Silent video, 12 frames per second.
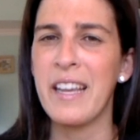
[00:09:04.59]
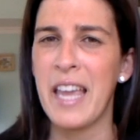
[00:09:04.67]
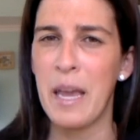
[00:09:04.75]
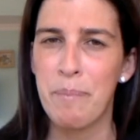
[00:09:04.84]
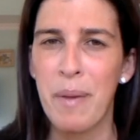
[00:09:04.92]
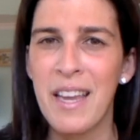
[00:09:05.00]
a
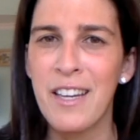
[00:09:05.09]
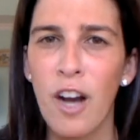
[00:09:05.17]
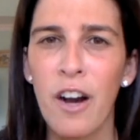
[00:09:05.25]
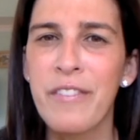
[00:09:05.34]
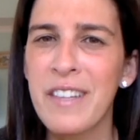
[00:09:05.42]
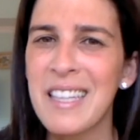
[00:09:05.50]
campaign
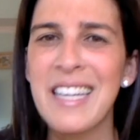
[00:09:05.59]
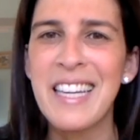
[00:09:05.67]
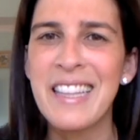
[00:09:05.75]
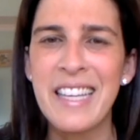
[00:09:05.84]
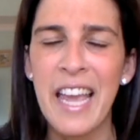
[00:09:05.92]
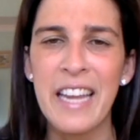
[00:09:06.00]
of
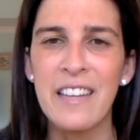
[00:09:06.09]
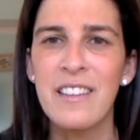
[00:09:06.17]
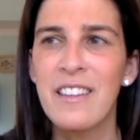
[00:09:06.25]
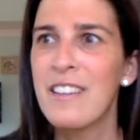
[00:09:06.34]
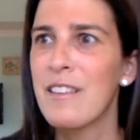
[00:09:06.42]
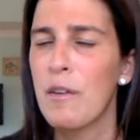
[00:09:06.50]
cleaning the hate,
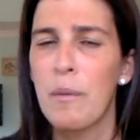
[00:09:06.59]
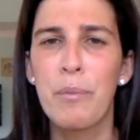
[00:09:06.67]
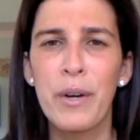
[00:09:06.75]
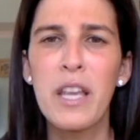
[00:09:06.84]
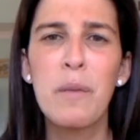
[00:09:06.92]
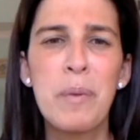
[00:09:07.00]

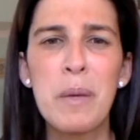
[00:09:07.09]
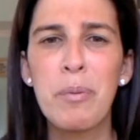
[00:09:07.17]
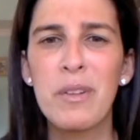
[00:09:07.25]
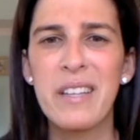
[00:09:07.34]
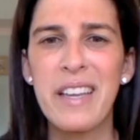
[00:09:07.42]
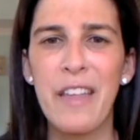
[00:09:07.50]
bringing
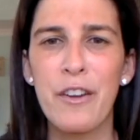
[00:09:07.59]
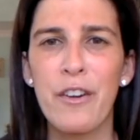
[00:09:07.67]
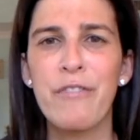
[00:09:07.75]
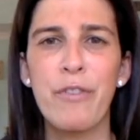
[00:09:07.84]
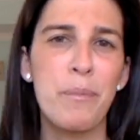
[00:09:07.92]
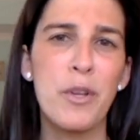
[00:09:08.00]
people
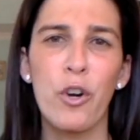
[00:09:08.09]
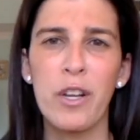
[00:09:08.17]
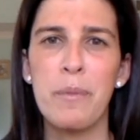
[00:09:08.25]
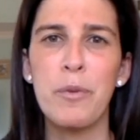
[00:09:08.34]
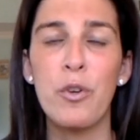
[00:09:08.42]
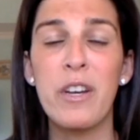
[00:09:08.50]
together from your
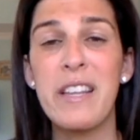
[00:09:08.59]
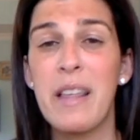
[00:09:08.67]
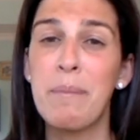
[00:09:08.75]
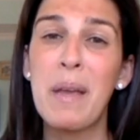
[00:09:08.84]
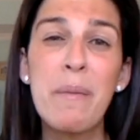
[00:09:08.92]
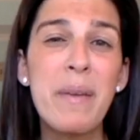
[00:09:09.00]
community
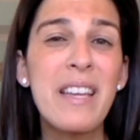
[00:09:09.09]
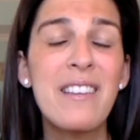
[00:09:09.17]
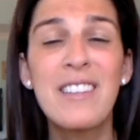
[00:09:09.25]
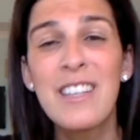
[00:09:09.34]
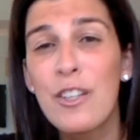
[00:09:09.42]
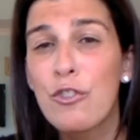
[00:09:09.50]
that
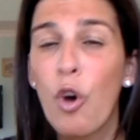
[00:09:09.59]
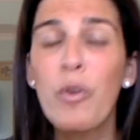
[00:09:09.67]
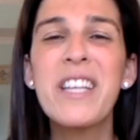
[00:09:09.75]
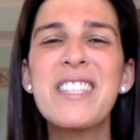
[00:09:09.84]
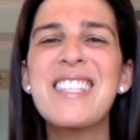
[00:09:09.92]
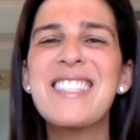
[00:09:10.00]
maybe don't
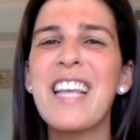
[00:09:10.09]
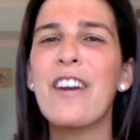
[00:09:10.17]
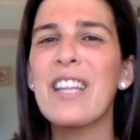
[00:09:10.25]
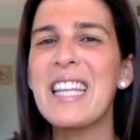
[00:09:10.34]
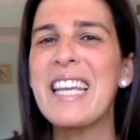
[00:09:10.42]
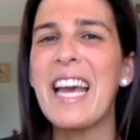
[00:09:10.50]

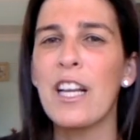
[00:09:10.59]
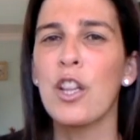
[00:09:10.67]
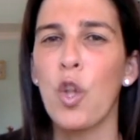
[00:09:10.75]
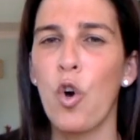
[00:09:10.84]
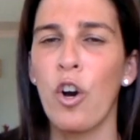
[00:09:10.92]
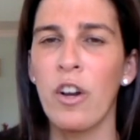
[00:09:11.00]
necessarily get
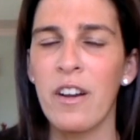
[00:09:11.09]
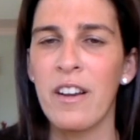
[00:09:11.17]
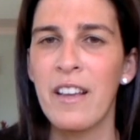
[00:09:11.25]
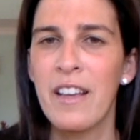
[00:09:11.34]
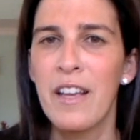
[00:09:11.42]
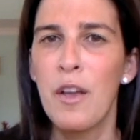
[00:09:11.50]
along,
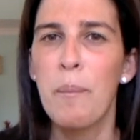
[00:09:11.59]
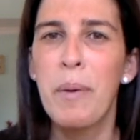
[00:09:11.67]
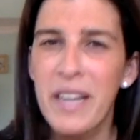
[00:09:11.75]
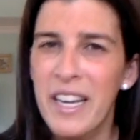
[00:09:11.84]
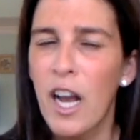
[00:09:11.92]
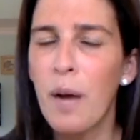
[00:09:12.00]

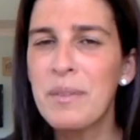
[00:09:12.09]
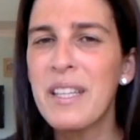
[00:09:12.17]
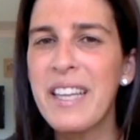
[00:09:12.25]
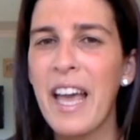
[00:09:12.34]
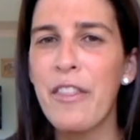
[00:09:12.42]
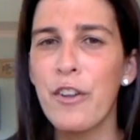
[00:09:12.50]
but can come
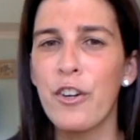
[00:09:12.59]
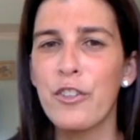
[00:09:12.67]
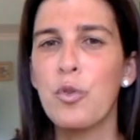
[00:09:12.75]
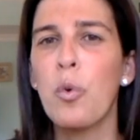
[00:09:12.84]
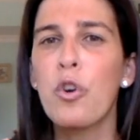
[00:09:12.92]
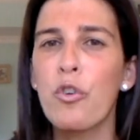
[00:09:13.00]
together
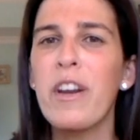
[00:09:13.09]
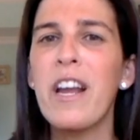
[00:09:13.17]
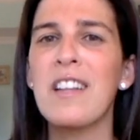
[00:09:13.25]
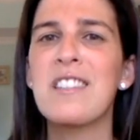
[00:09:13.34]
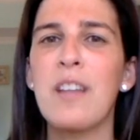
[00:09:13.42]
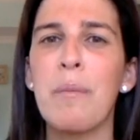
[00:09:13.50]
to agree
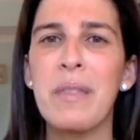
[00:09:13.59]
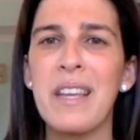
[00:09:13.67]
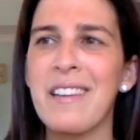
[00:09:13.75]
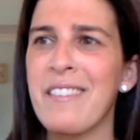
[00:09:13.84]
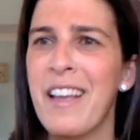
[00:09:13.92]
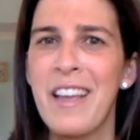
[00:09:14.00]
on
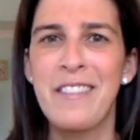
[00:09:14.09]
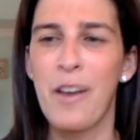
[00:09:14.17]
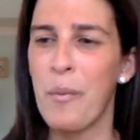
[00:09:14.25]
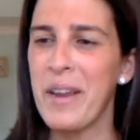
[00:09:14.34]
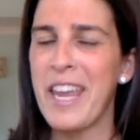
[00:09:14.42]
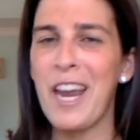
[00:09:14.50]
something,
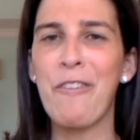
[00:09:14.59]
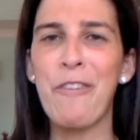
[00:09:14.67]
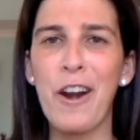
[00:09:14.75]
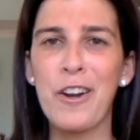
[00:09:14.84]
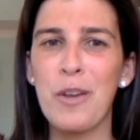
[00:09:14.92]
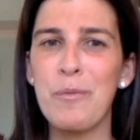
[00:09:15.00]
that we care
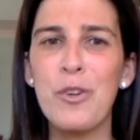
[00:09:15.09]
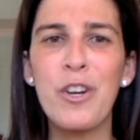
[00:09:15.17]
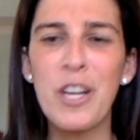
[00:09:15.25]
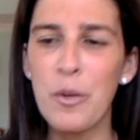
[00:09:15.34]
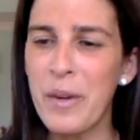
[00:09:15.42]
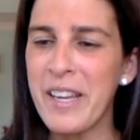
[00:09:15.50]
for our
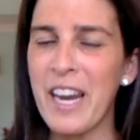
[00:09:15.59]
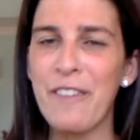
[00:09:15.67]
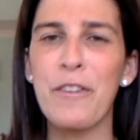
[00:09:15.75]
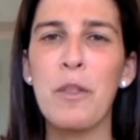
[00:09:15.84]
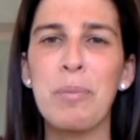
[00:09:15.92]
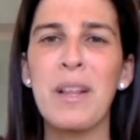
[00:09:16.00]
community, we care
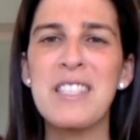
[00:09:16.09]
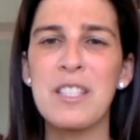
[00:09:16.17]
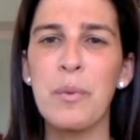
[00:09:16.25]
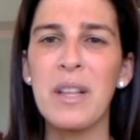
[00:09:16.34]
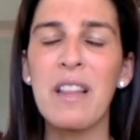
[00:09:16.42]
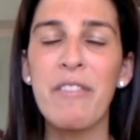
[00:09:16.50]
for the place
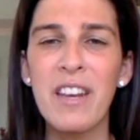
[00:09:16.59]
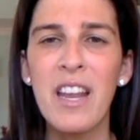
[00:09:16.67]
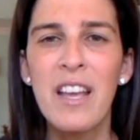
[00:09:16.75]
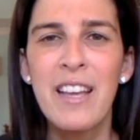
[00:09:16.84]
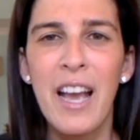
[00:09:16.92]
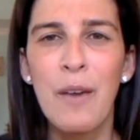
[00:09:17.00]
that we live
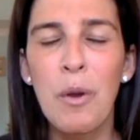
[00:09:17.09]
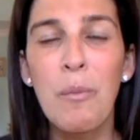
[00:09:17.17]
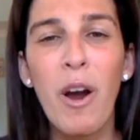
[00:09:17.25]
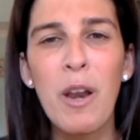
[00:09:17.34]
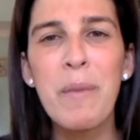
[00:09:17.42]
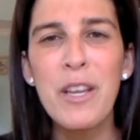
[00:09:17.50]
in, we
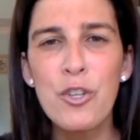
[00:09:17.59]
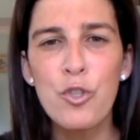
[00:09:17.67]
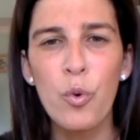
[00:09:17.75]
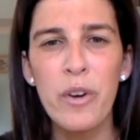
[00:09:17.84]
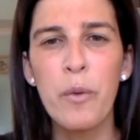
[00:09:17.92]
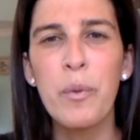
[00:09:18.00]
want to make
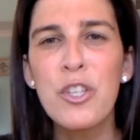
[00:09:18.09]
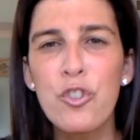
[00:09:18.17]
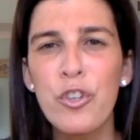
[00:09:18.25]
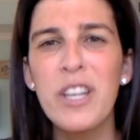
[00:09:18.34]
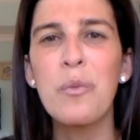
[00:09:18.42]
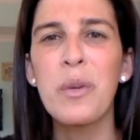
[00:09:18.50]
sure that we
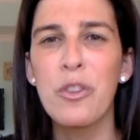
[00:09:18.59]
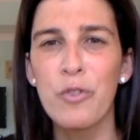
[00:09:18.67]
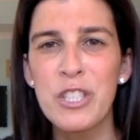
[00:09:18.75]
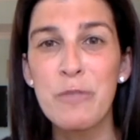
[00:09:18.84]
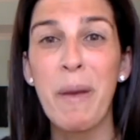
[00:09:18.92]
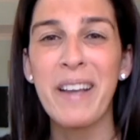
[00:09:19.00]
treat it with the
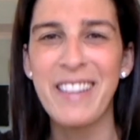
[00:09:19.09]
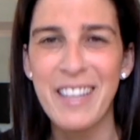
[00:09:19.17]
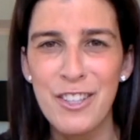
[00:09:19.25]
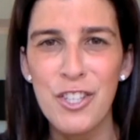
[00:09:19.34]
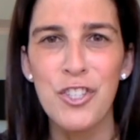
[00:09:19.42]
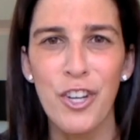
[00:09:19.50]
respect that
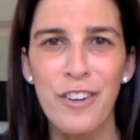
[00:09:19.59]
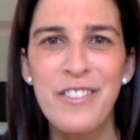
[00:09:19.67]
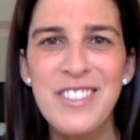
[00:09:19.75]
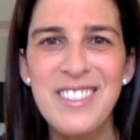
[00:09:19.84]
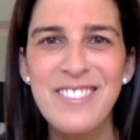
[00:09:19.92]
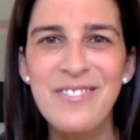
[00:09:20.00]
it
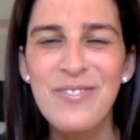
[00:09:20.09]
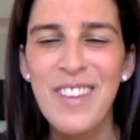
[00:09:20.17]
deserves.